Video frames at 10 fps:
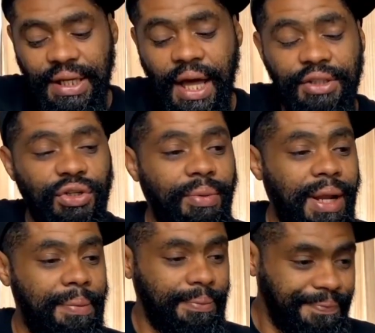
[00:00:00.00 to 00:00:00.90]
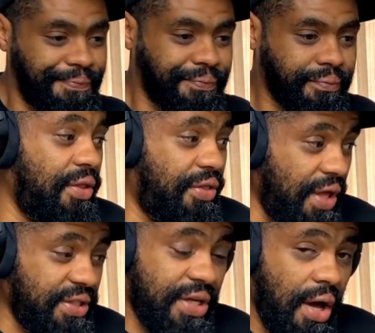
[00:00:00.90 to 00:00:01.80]
This is cuckstop rap.
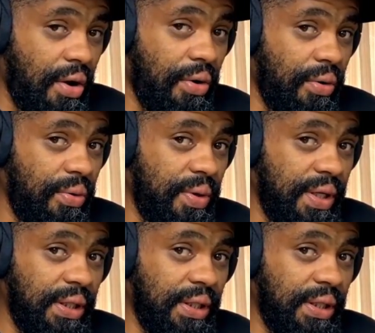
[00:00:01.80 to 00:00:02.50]
This O,